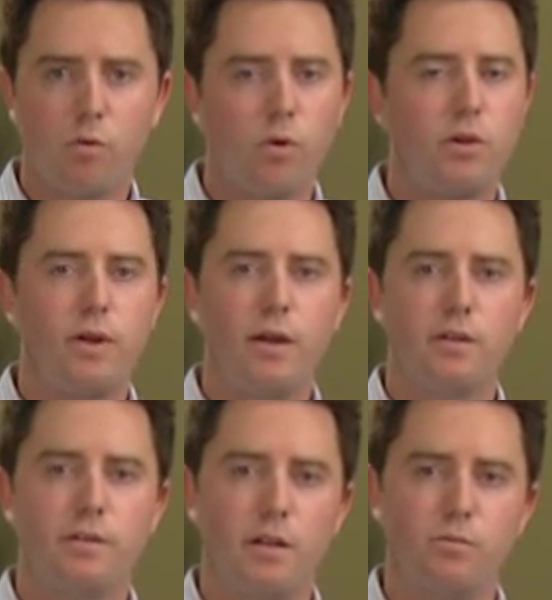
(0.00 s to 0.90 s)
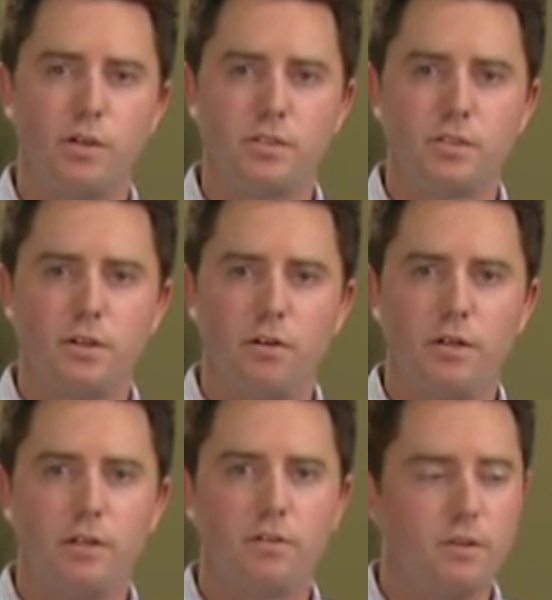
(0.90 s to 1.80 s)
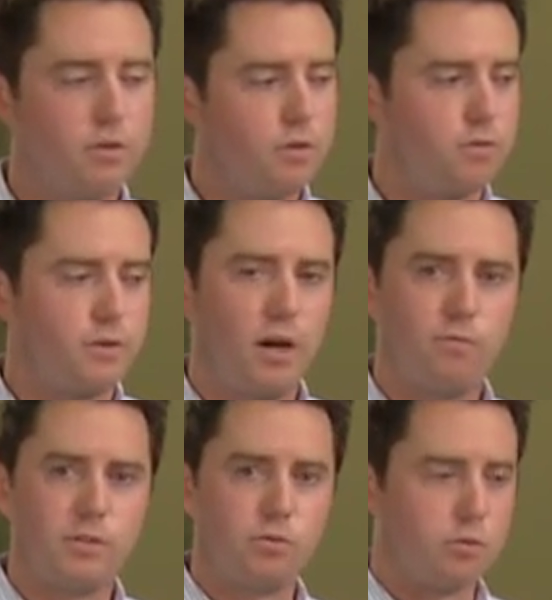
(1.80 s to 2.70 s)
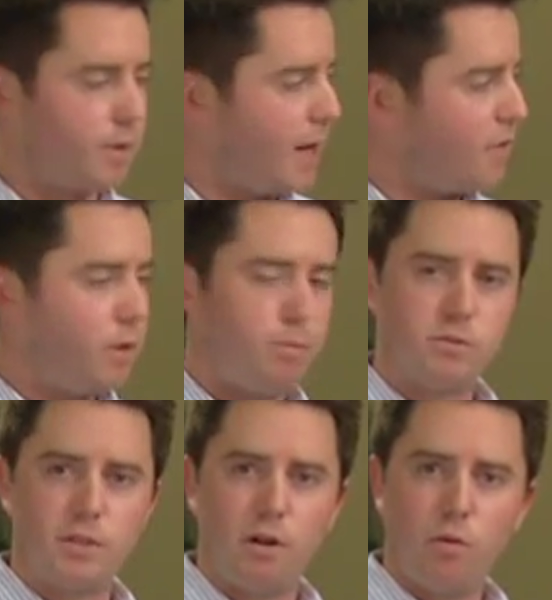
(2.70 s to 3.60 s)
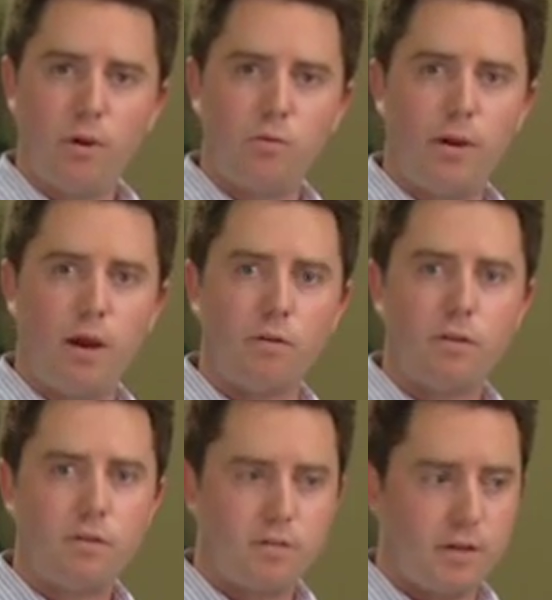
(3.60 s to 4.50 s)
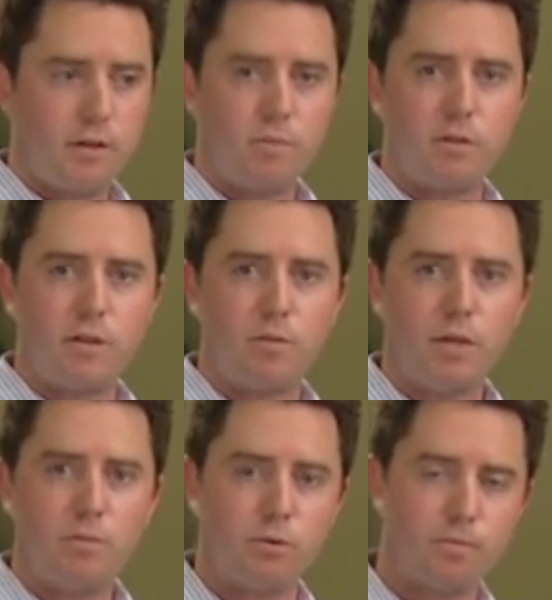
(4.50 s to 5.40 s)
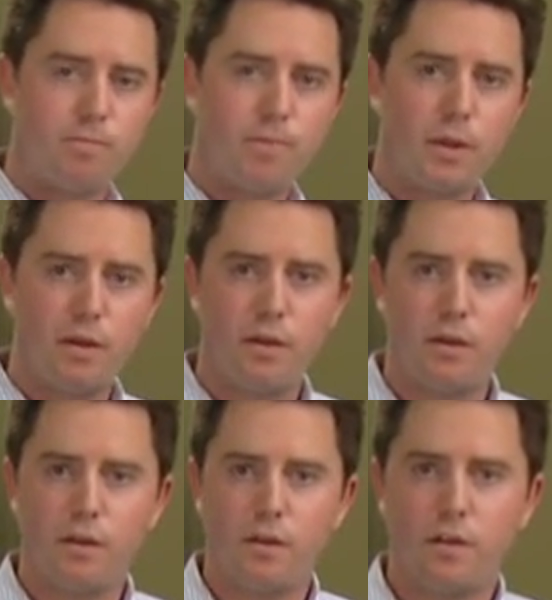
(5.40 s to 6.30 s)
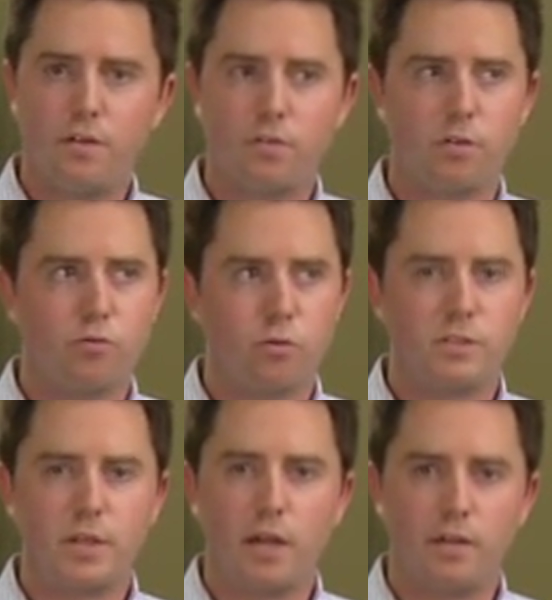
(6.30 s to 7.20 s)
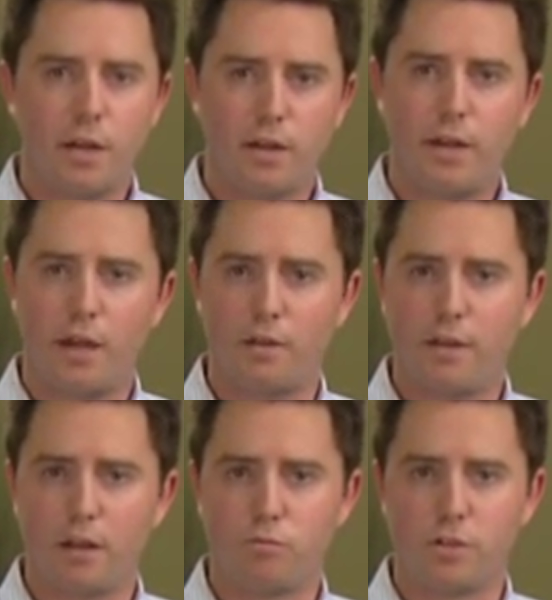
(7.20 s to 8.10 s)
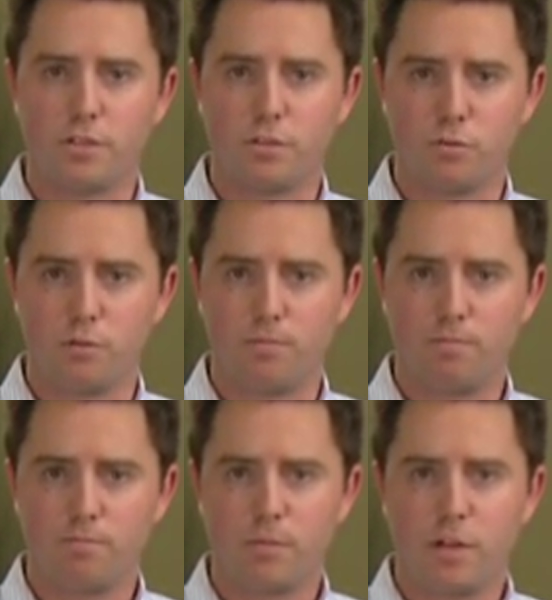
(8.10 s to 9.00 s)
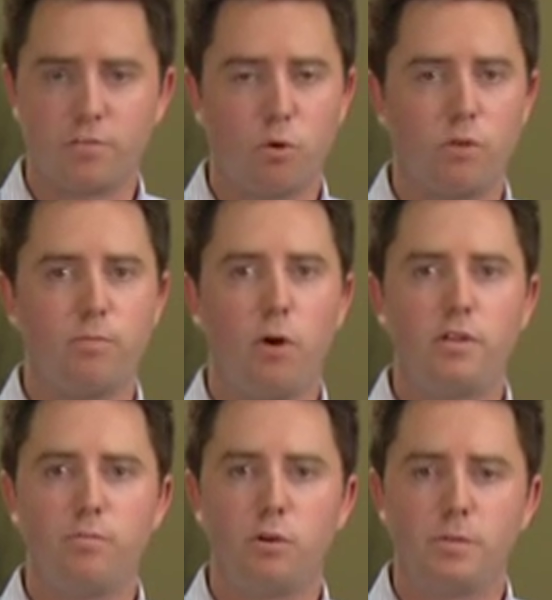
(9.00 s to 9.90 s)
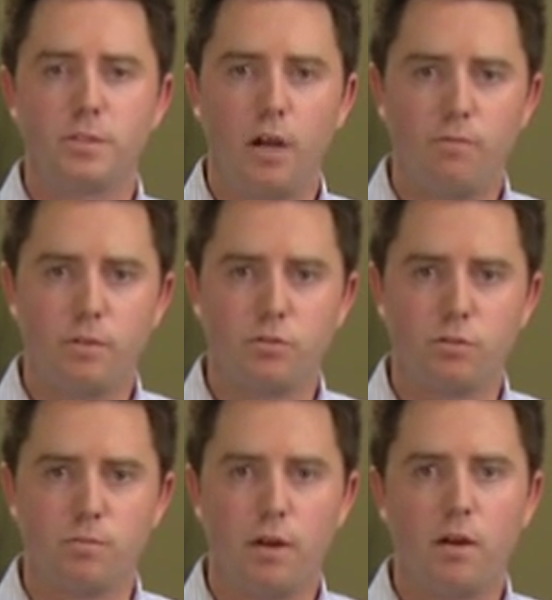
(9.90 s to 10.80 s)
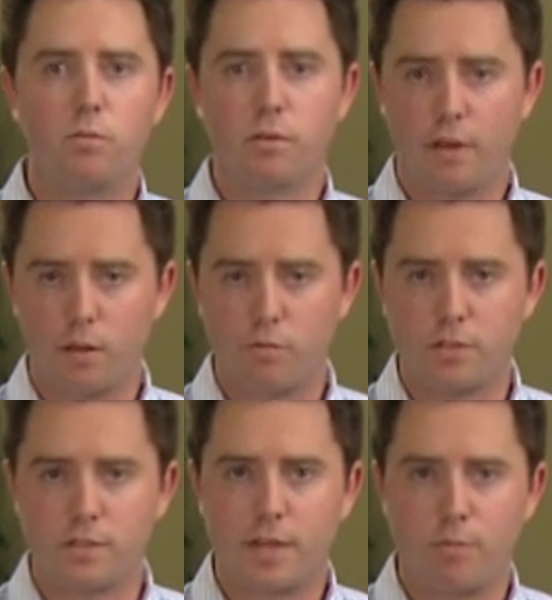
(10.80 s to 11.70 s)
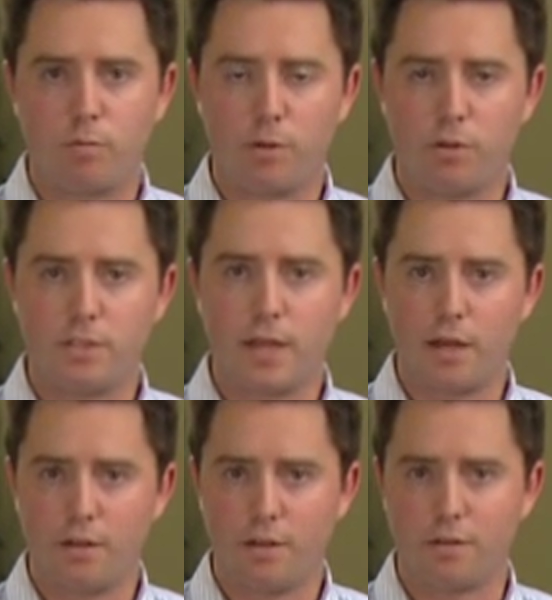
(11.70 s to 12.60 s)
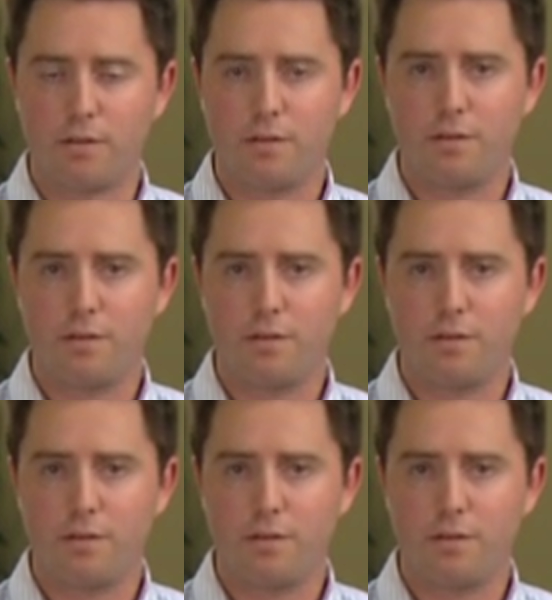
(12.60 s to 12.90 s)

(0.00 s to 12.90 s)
But when you're not in a Telepresence call, you can still use a conference room and have people sit all the way around, seating up to 10 people. So this room is not a dedicated Telepresence room. It's more of a multi-purpose conference room with Telepresence capabilities added in.